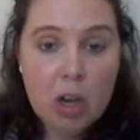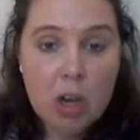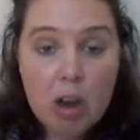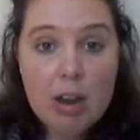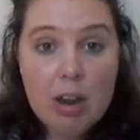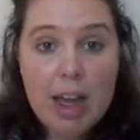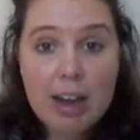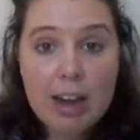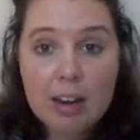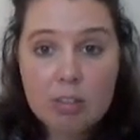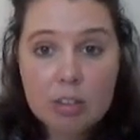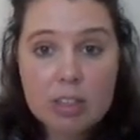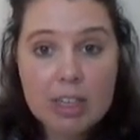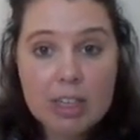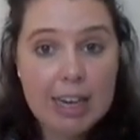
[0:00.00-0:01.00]
Oh, and I've
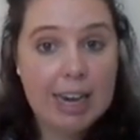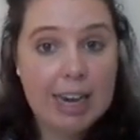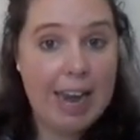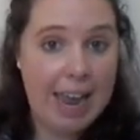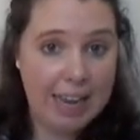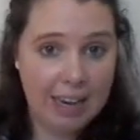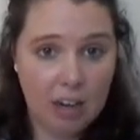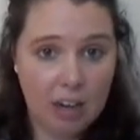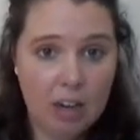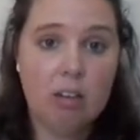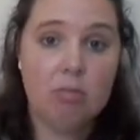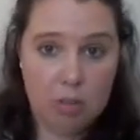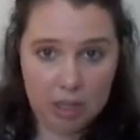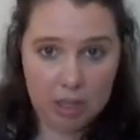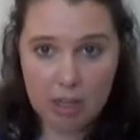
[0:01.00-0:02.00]
looked here, lane.
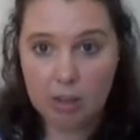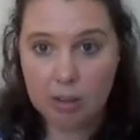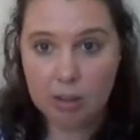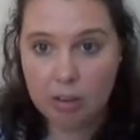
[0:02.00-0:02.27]
Okay,